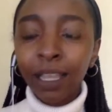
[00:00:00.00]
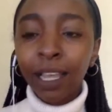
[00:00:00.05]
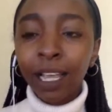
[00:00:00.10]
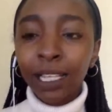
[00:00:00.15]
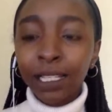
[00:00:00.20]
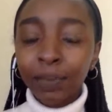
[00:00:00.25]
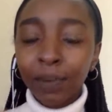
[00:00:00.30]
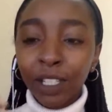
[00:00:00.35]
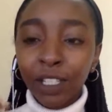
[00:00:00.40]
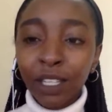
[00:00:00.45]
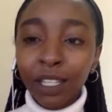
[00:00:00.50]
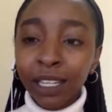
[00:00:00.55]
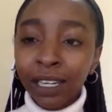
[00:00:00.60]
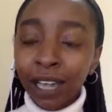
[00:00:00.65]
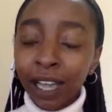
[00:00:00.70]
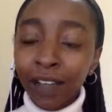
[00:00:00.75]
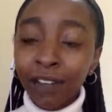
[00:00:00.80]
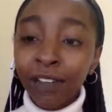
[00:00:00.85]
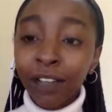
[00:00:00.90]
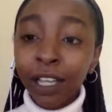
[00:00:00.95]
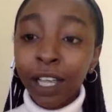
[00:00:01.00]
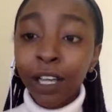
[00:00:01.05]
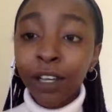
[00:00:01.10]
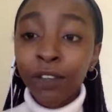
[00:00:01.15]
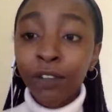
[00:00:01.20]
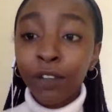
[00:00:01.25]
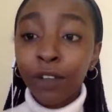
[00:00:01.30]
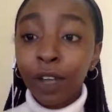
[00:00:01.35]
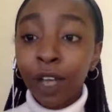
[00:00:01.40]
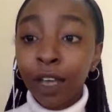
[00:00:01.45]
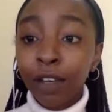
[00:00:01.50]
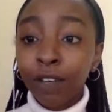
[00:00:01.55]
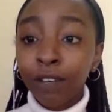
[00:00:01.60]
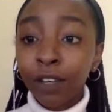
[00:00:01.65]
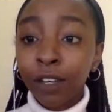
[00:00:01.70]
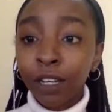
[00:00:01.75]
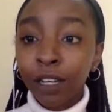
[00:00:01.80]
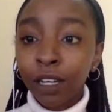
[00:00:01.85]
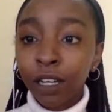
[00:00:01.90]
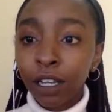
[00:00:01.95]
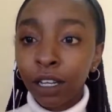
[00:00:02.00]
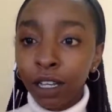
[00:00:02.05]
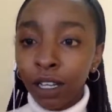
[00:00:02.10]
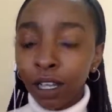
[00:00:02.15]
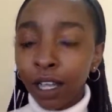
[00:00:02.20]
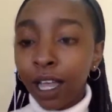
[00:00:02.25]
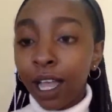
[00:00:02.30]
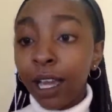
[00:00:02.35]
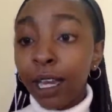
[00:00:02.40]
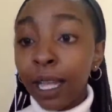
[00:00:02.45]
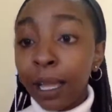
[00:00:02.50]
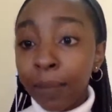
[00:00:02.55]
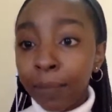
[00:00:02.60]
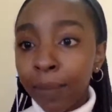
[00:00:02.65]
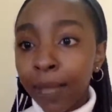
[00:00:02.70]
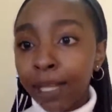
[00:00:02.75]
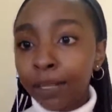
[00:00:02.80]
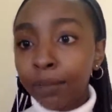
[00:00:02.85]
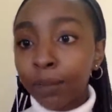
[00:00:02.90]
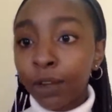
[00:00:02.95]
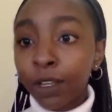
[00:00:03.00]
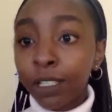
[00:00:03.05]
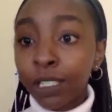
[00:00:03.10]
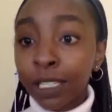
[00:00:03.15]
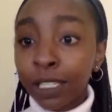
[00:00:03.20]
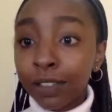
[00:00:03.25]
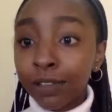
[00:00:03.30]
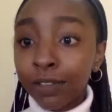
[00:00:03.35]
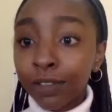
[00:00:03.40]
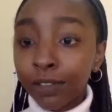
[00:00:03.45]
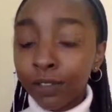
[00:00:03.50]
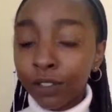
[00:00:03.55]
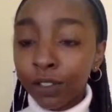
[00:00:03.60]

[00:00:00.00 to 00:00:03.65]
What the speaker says: especially in Africa. And if you have an impact positive